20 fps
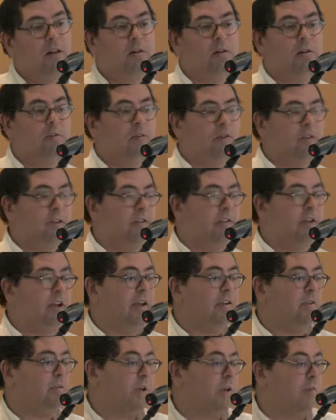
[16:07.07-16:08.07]
look, for these
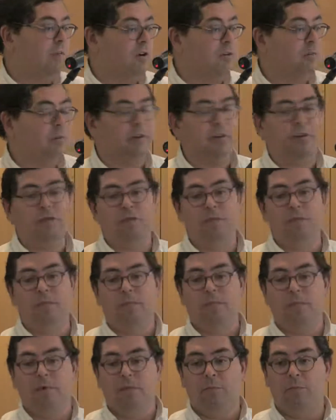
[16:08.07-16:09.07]
guys, we have a competition
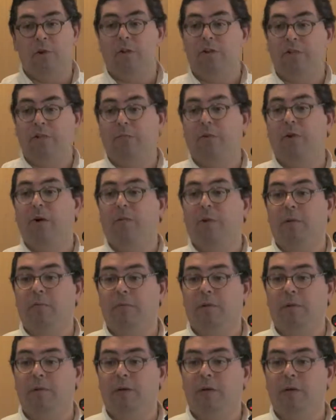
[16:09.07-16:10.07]
policy problem.